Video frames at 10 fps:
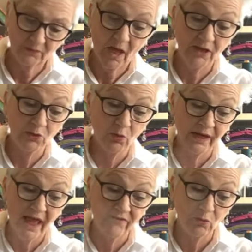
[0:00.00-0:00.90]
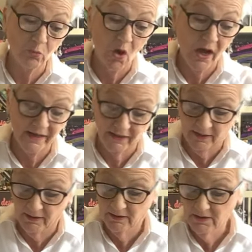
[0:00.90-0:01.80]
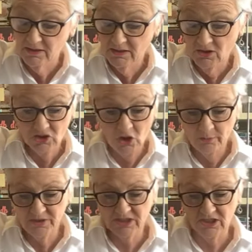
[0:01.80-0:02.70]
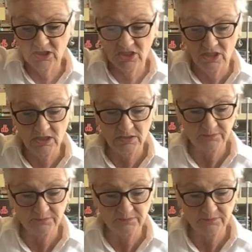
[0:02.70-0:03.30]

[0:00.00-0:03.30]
and you want to have a wider top stitching,